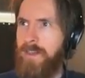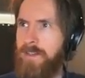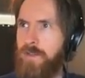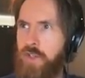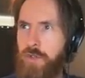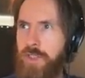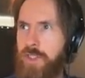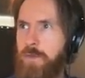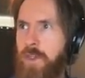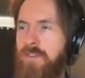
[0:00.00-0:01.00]
so choose a
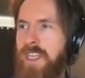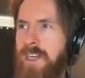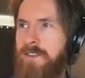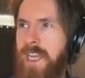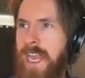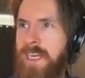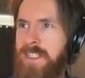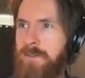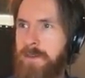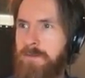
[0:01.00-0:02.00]
spot near the
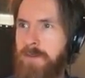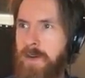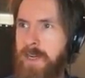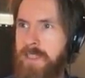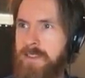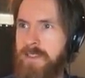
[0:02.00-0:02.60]
edge of the forest,